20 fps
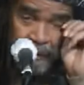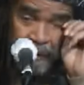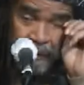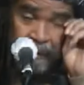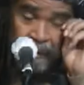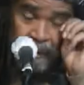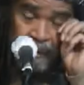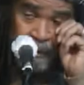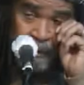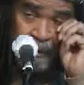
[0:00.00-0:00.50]

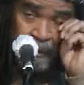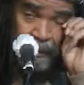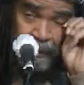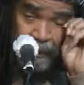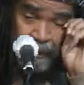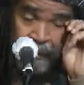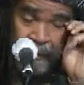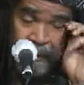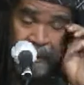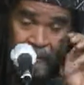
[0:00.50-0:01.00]
okay,
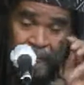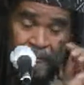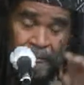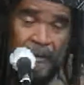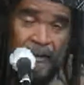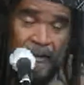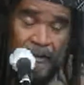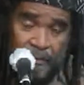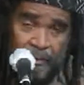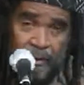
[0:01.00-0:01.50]
that
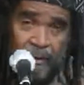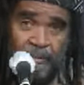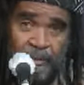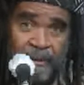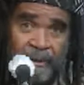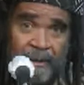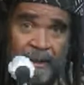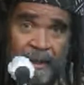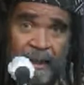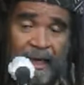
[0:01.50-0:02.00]
would be
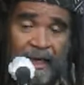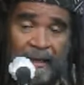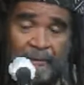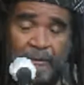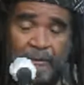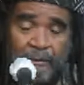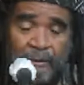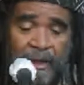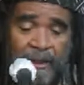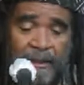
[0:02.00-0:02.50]
3%
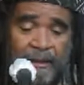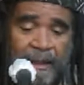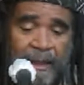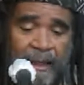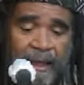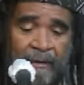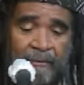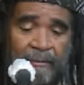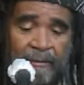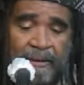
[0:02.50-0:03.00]
hydrogen
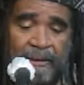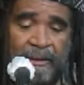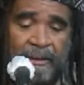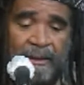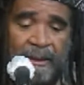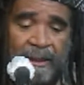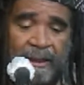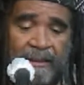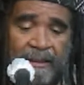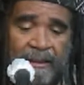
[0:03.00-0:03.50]
peroxide, I would
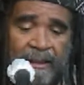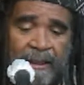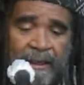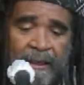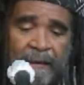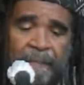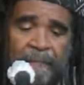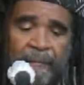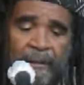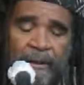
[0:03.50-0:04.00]
suggest,
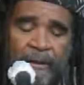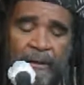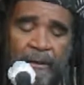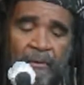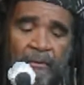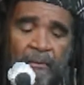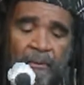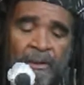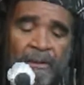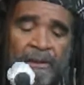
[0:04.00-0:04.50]

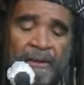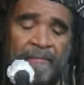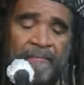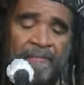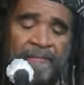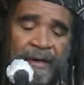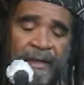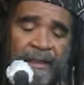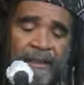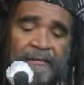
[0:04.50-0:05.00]
was
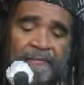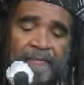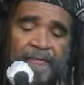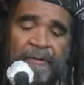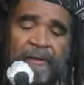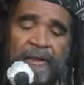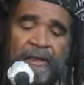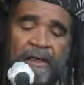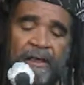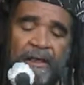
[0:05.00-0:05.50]
effective
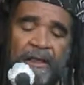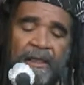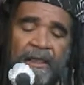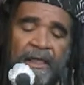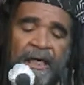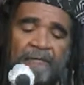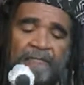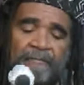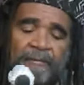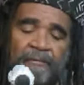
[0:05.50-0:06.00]
for
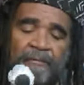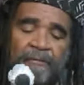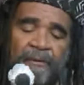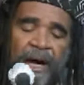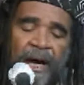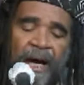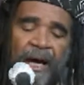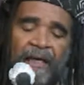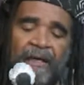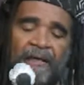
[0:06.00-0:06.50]
killing a
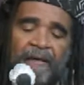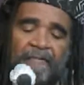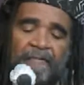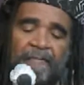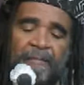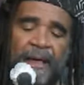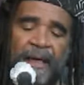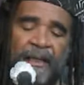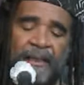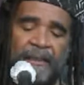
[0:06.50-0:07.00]
variety
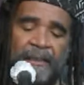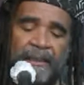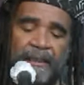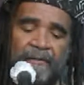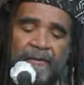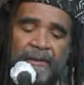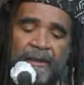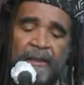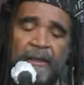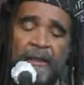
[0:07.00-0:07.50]
of
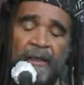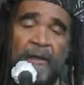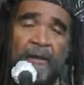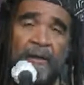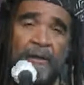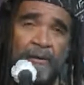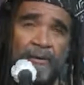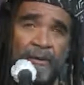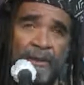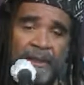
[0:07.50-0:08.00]
bacteria,
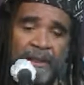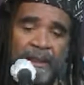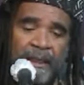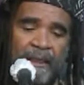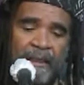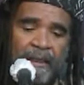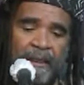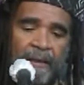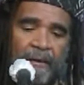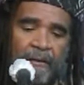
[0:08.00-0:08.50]
including
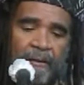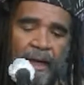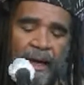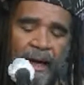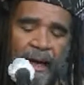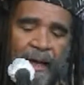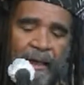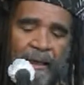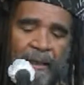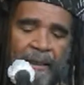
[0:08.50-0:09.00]
E.
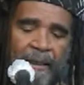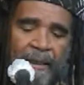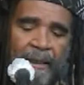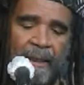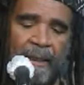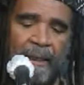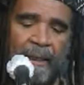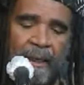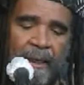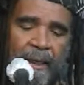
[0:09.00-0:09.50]
coli,
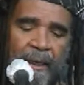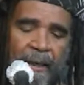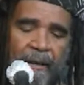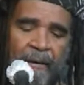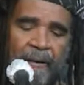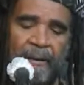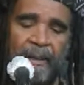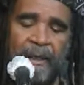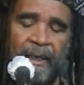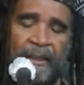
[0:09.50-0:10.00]

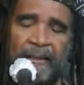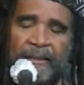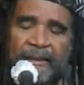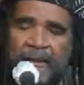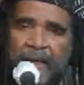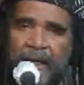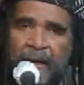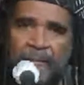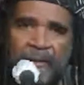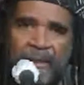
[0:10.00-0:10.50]
okay, and
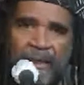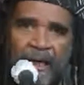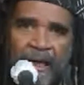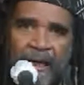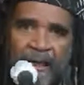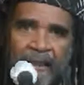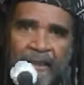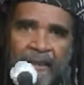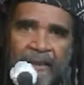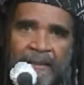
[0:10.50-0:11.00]

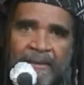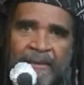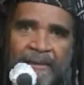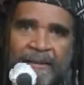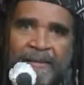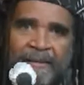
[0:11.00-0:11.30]
salmonella.